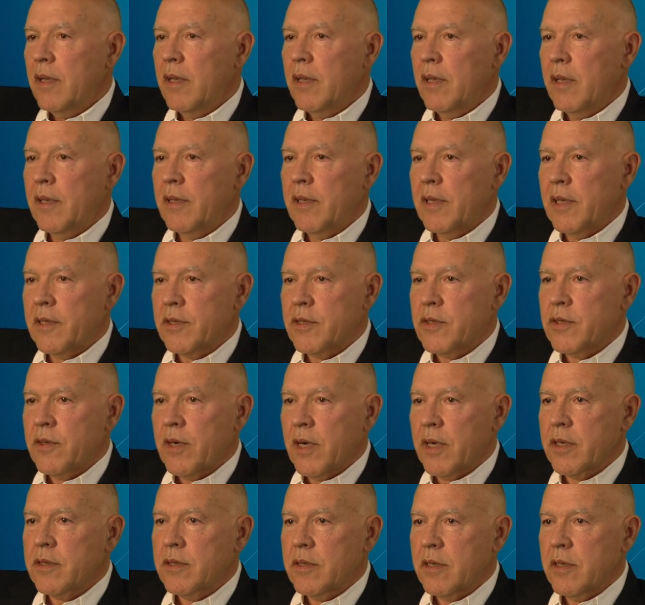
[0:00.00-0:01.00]
in that
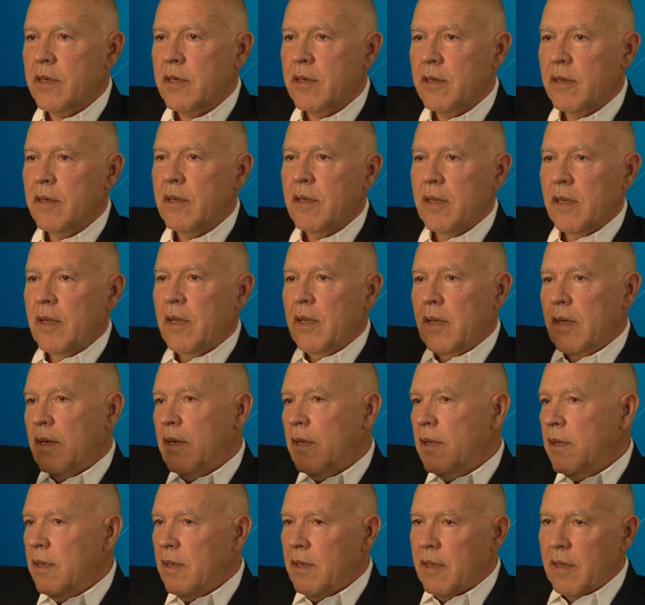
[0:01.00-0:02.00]
structure,
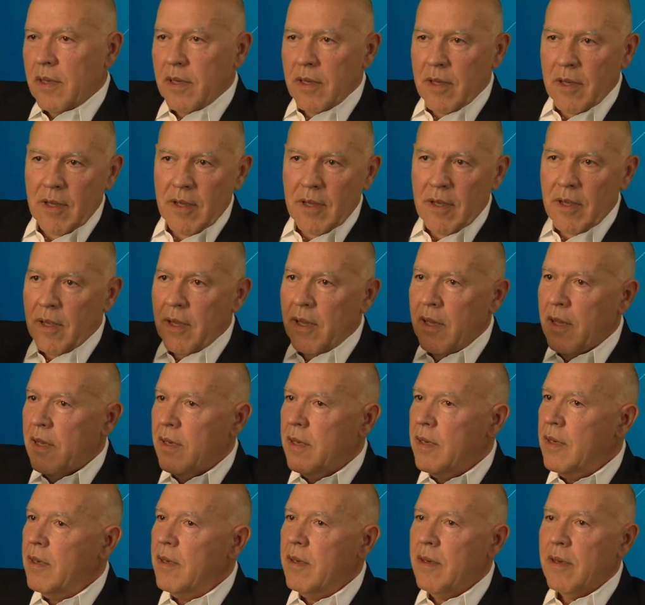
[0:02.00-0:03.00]
It
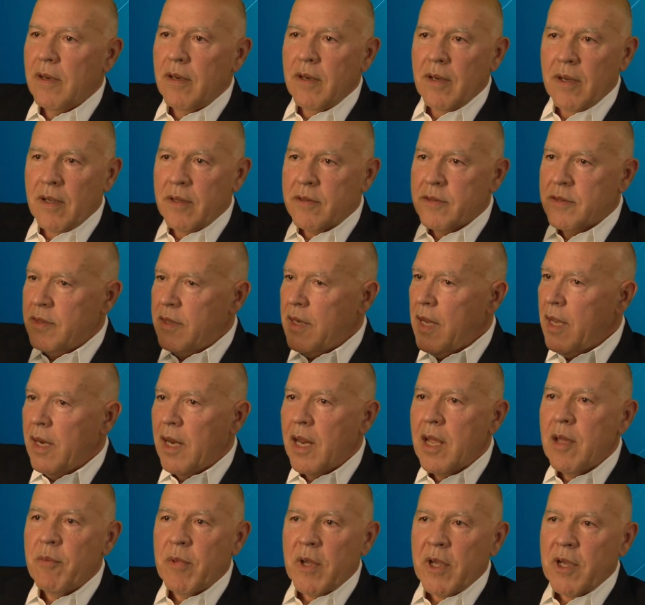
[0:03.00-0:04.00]
it's
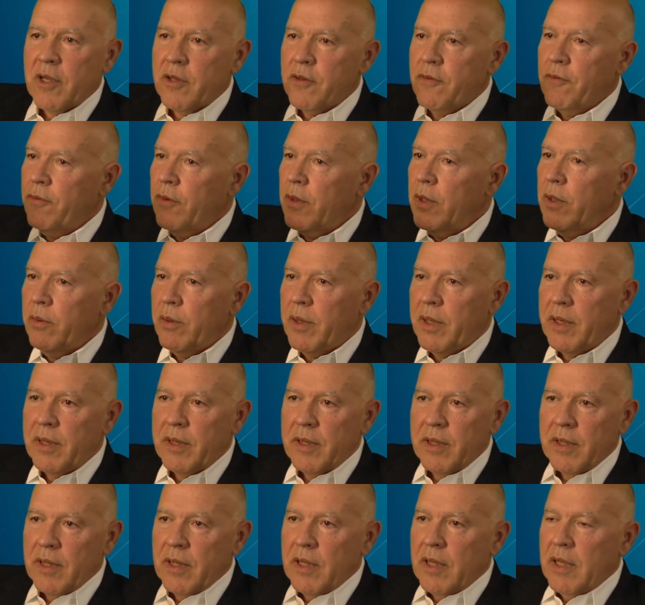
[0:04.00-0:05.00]
dynamic, it's fluid.
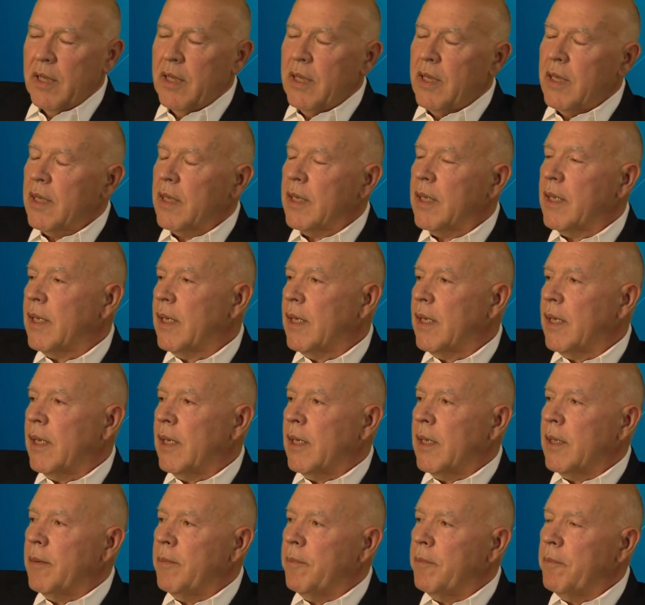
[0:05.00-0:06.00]

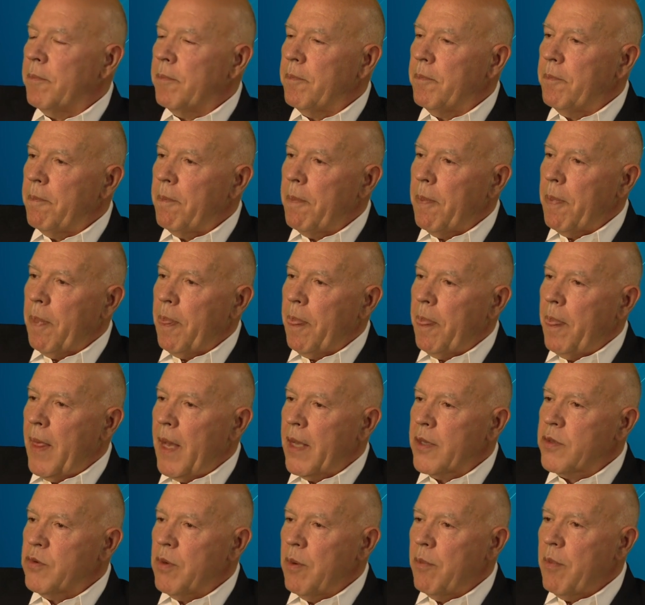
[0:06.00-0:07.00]
Um,
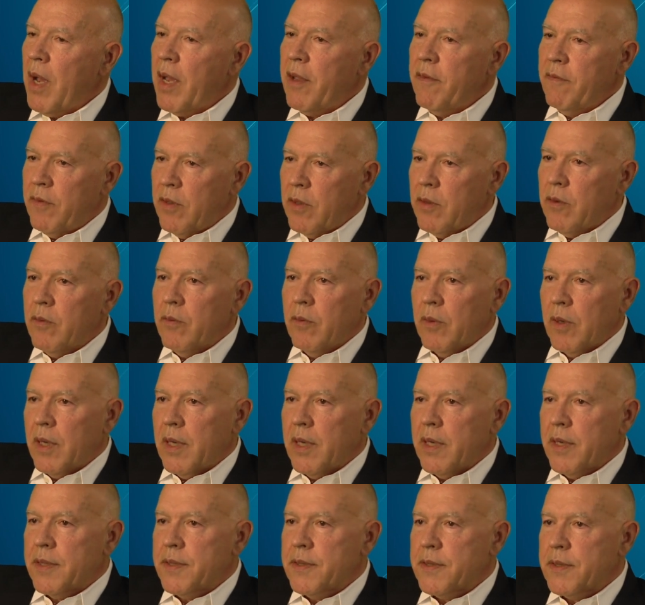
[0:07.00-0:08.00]
that's what my view
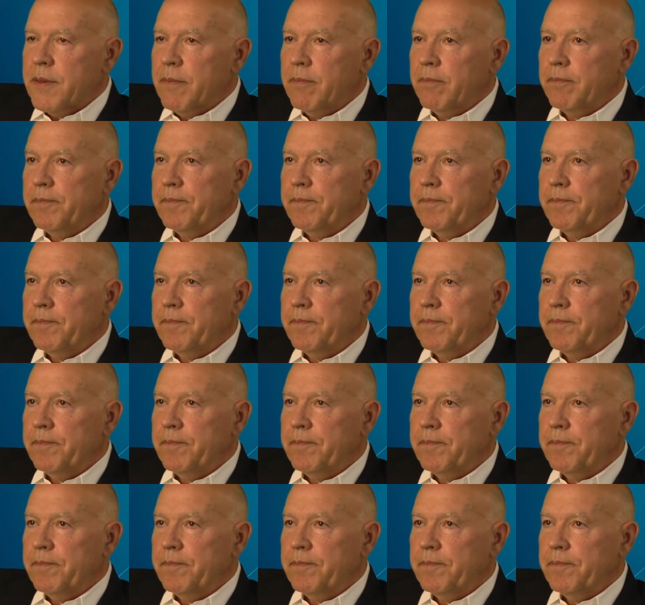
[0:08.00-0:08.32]
was.